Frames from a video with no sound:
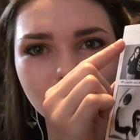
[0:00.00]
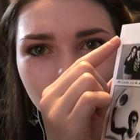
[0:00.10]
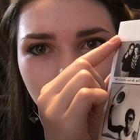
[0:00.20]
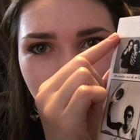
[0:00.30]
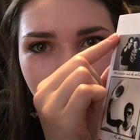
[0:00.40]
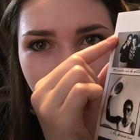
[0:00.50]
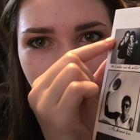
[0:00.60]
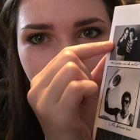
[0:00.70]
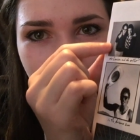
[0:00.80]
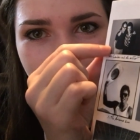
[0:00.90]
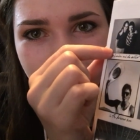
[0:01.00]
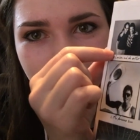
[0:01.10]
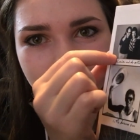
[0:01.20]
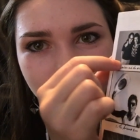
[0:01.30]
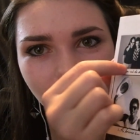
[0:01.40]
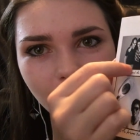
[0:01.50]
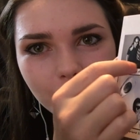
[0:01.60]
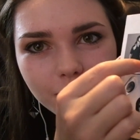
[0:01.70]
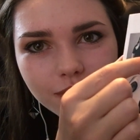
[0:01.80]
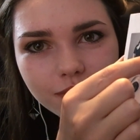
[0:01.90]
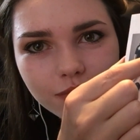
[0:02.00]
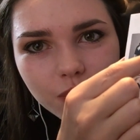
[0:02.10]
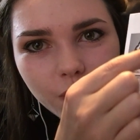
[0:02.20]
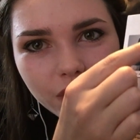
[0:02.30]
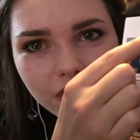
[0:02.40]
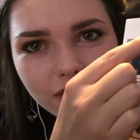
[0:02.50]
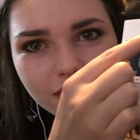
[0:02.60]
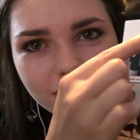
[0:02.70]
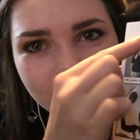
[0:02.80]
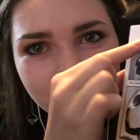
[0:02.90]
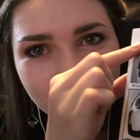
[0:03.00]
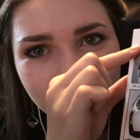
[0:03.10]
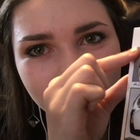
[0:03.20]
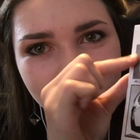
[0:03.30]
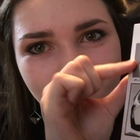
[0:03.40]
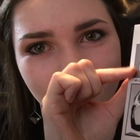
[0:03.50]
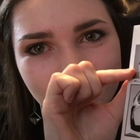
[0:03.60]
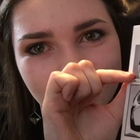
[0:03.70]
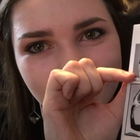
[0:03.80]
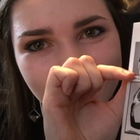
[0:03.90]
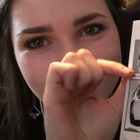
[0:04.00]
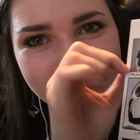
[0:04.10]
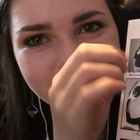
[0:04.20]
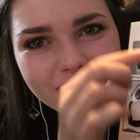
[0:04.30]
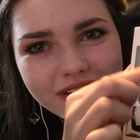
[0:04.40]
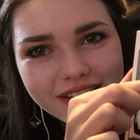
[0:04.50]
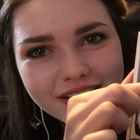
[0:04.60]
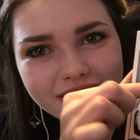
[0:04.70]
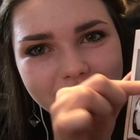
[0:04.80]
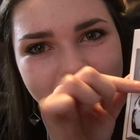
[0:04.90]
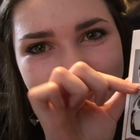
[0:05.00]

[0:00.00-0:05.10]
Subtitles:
So at the very top corner, this first little picture here,